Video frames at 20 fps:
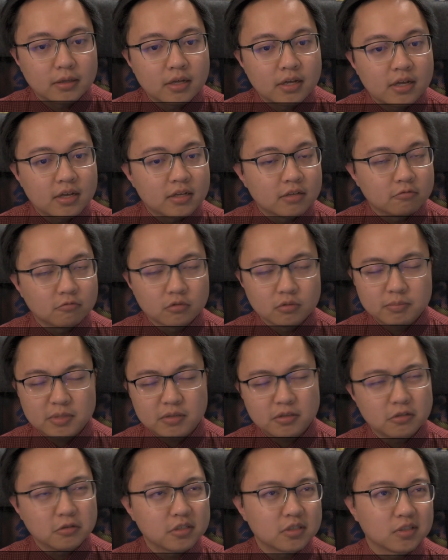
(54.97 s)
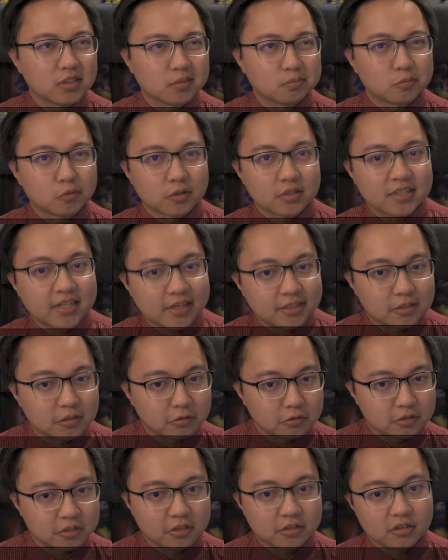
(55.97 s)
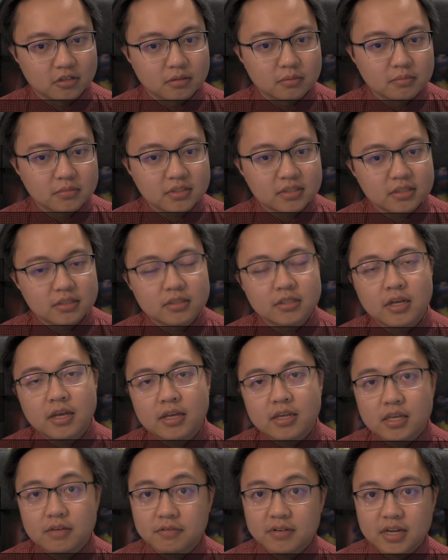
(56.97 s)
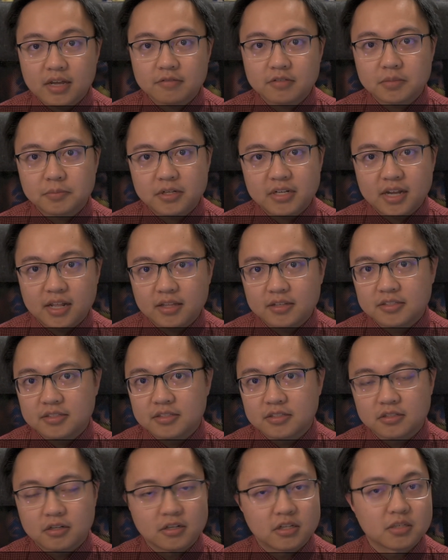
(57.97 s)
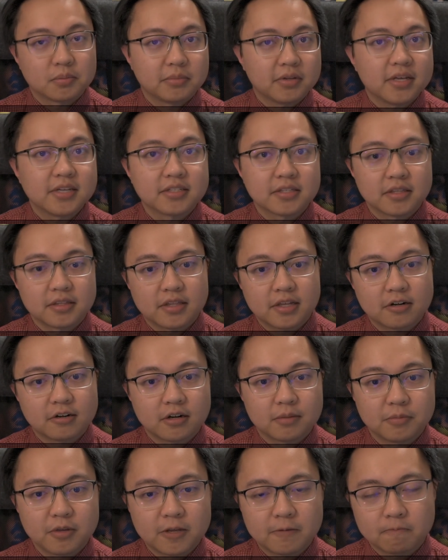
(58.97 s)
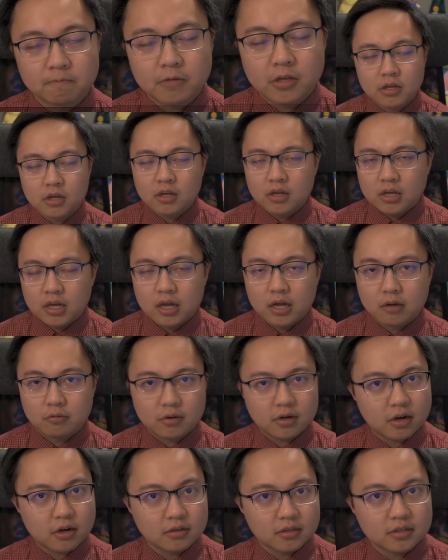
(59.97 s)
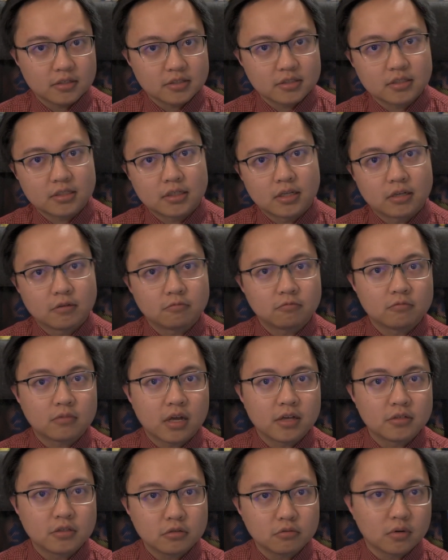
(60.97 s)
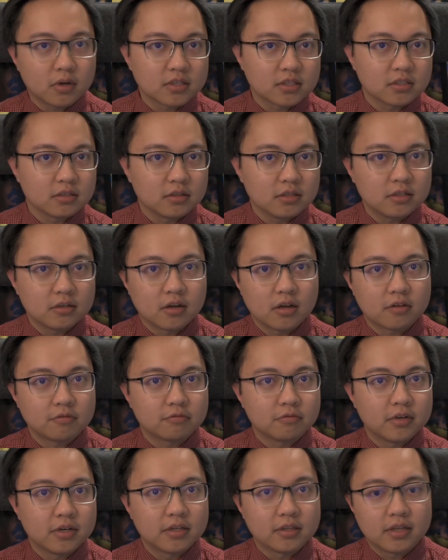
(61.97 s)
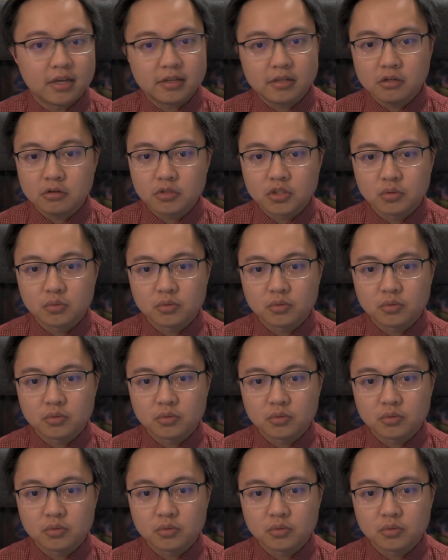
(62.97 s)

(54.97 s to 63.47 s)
We'll be using some more technical terms and even have some analysis on its place in therapy. Regardless, I do want to lead off with a usual